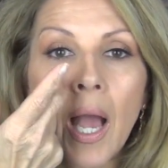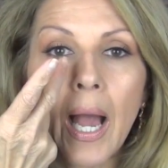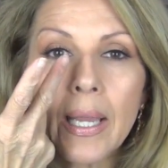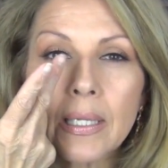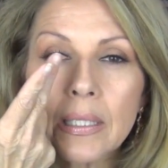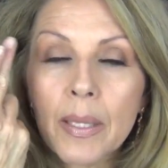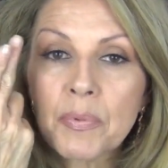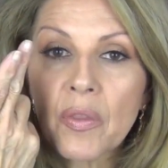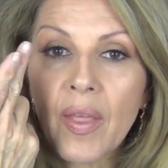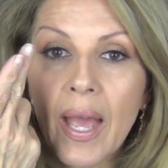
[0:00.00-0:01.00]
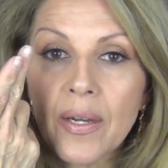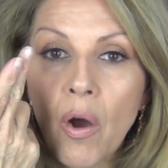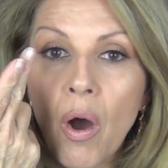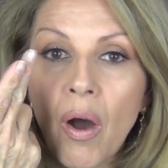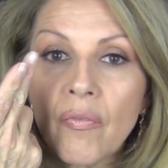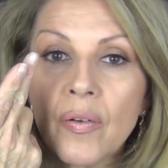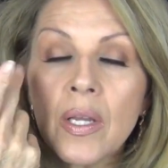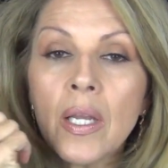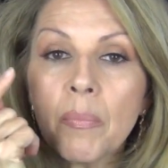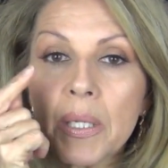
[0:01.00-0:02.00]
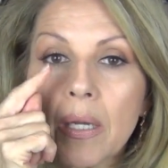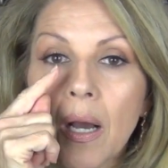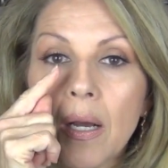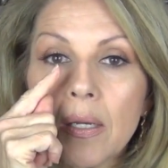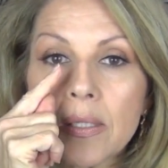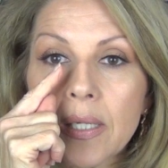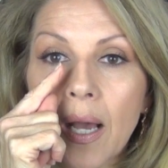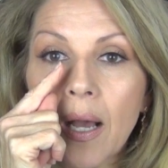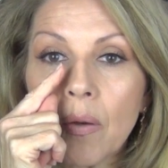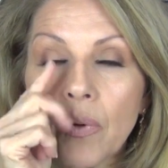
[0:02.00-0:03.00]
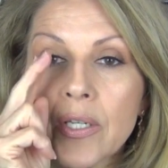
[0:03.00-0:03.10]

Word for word: I clipped that off because uh,